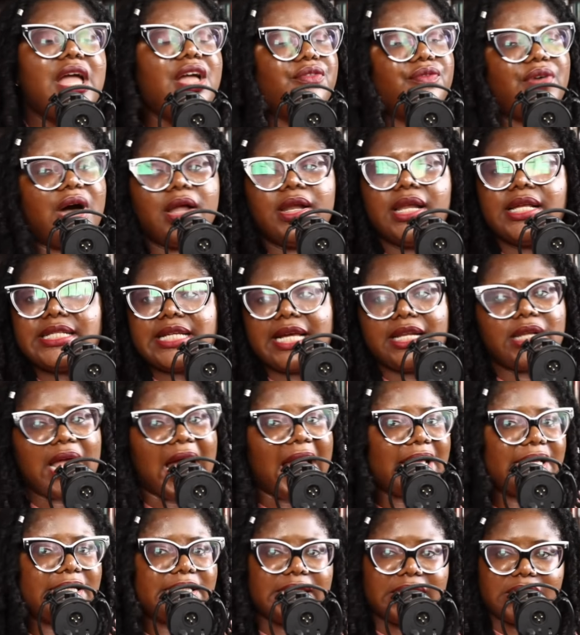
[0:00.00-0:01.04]
Violet and
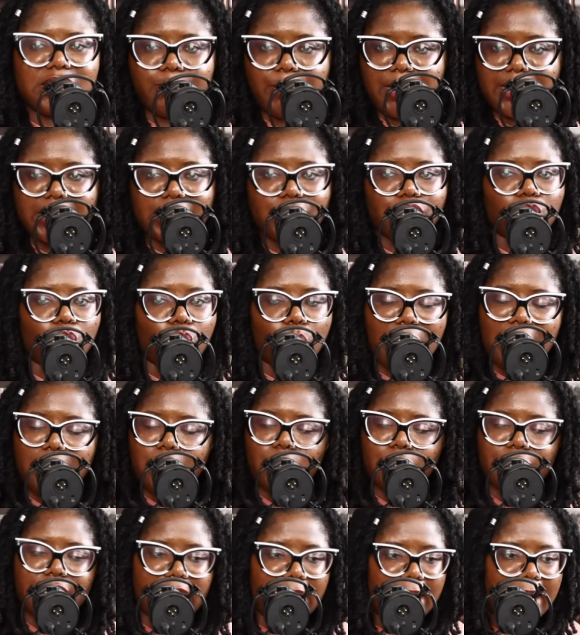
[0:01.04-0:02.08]
Hyacinth made it well
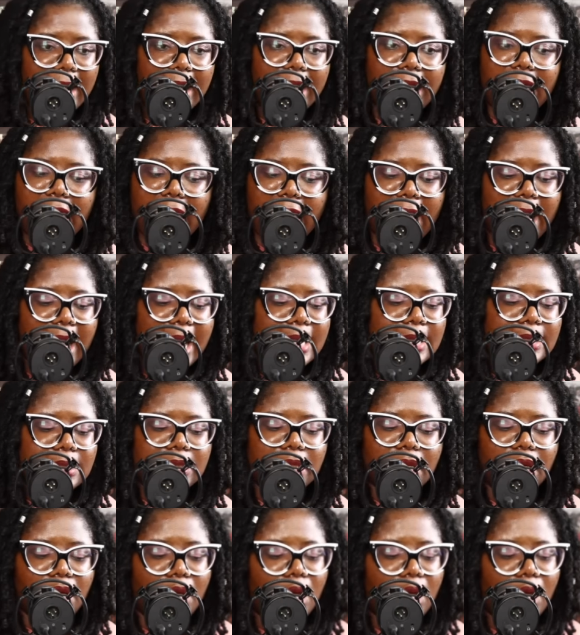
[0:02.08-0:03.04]
okay and